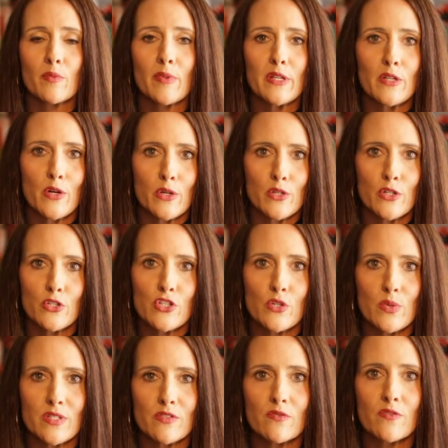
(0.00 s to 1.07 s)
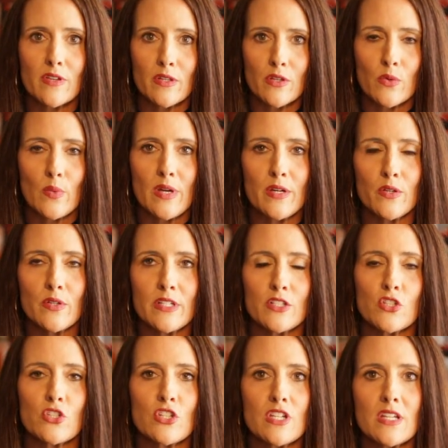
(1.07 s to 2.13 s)
from my daughter. She wasn't feeling well,
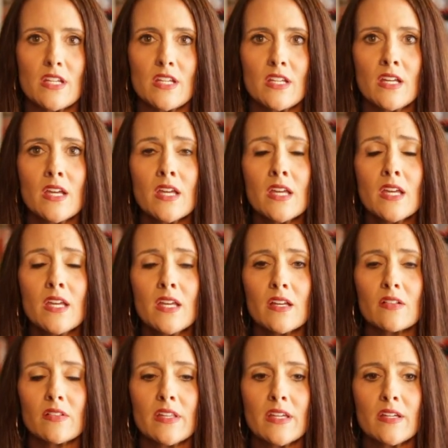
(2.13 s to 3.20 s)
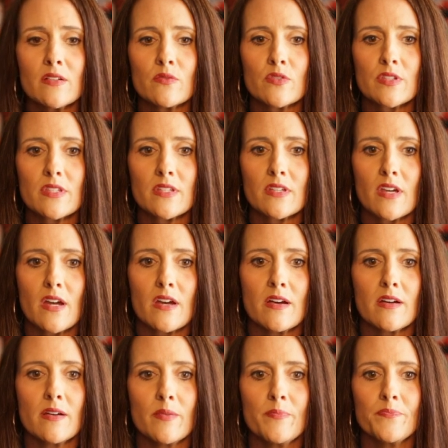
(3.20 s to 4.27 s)
and she lives
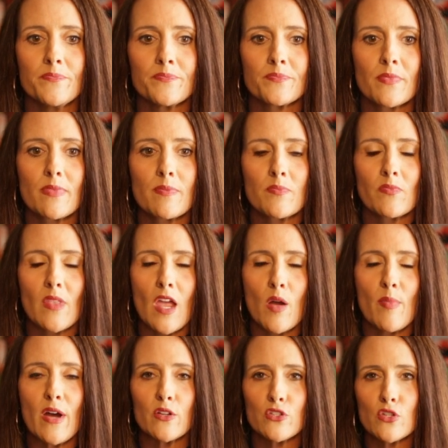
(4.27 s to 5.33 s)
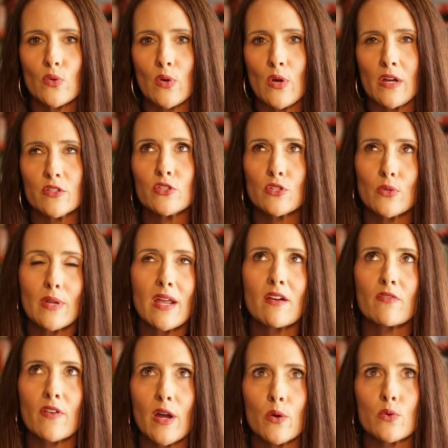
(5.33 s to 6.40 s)
about two and a
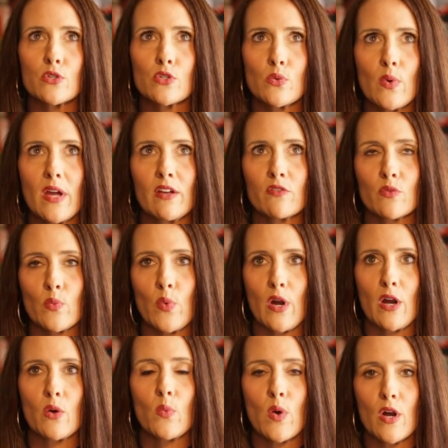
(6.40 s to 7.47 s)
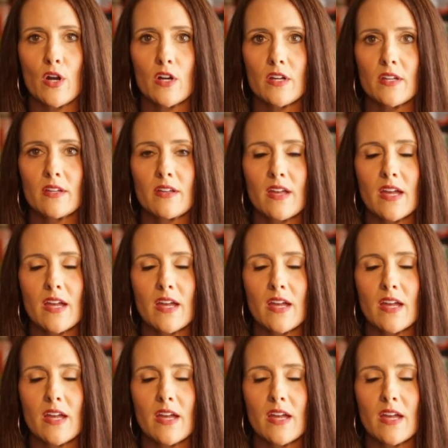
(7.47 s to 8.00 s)
half hours away from where I work.